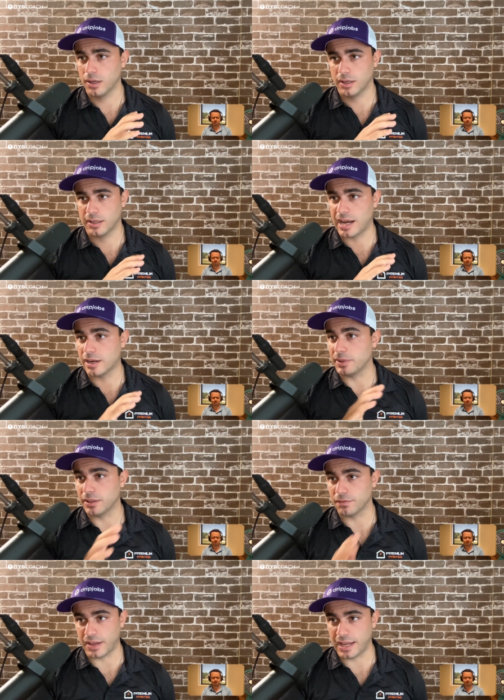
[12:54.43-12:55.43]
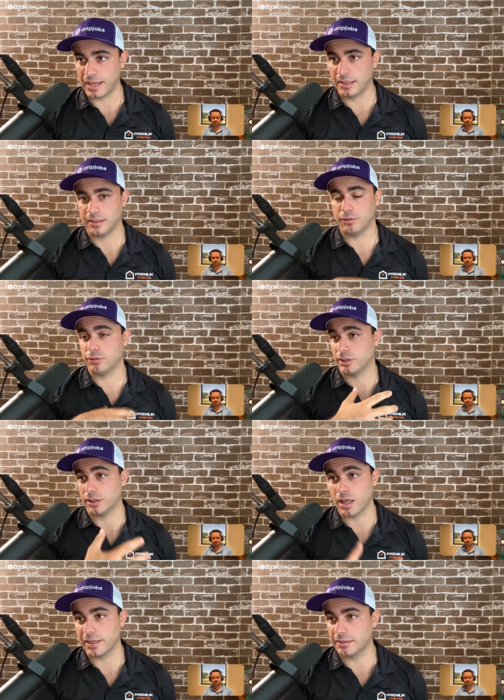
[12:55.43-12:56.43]
got him in the van and he really
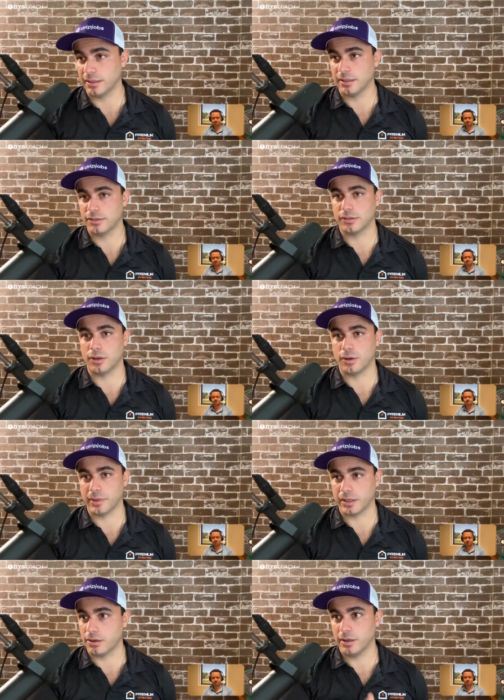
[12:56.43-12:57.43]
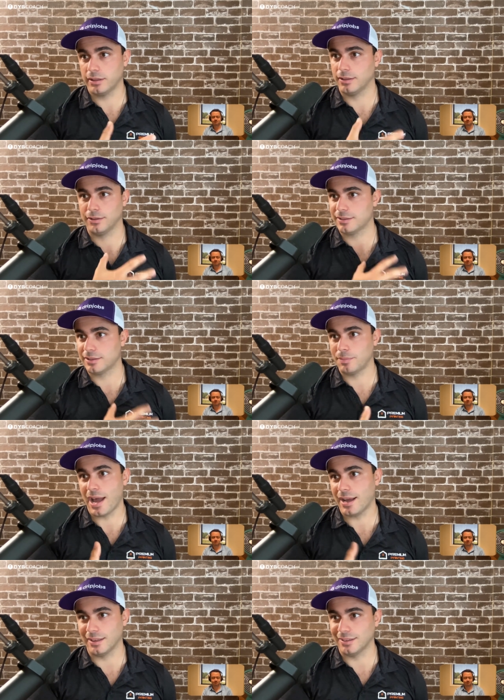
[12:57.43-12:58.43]
liked it. So I'm like, all right, you know, let's get
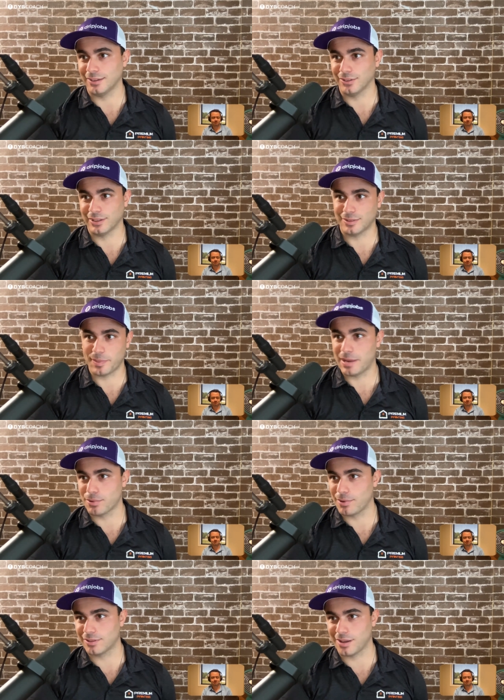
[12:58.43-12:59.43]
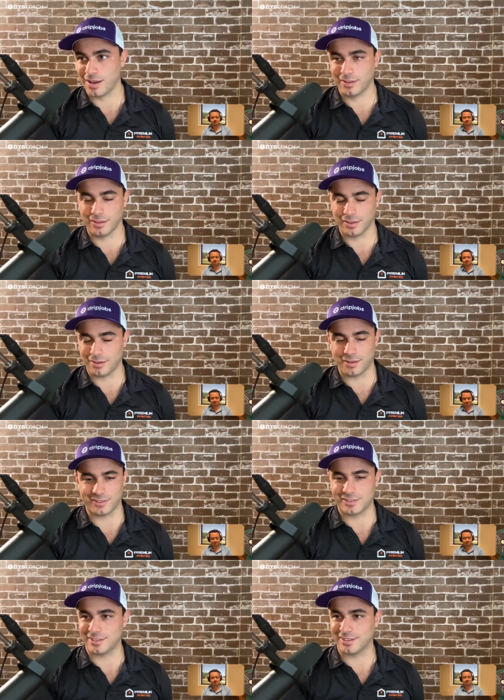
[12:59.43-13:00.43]
back and, you know, get the paperwork signed. Like, oh,
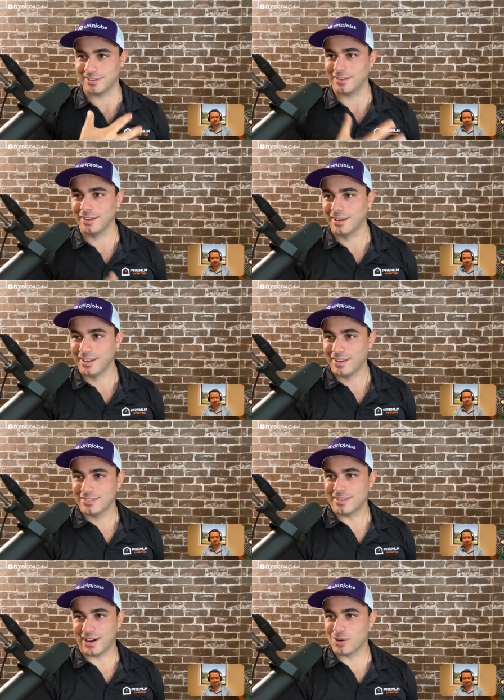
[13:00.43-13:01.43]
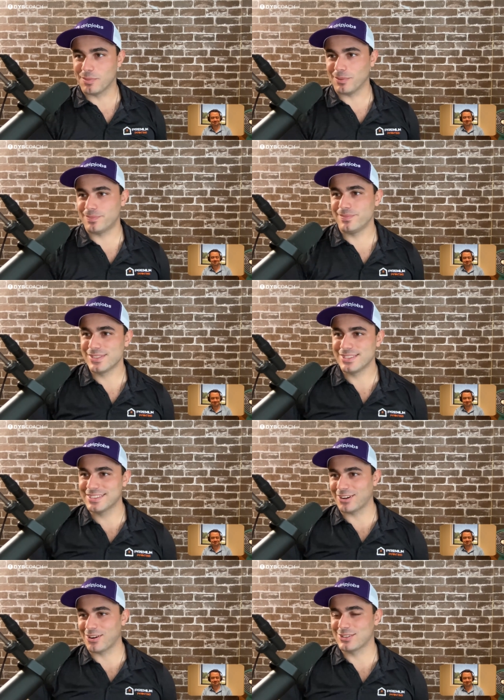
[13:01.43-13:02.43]
it's just like a terrible
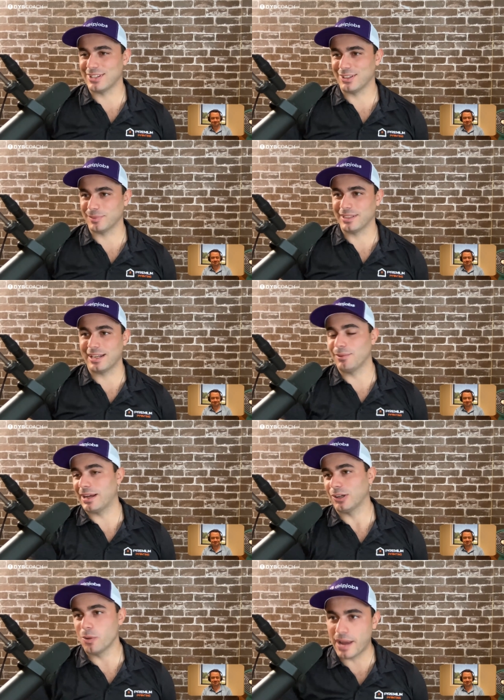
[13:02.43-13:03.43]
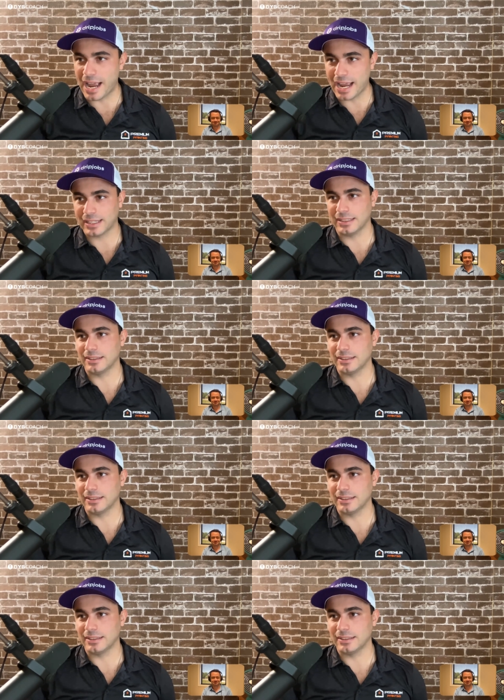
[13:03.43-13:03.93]
car salesman. Anyway, I go back and,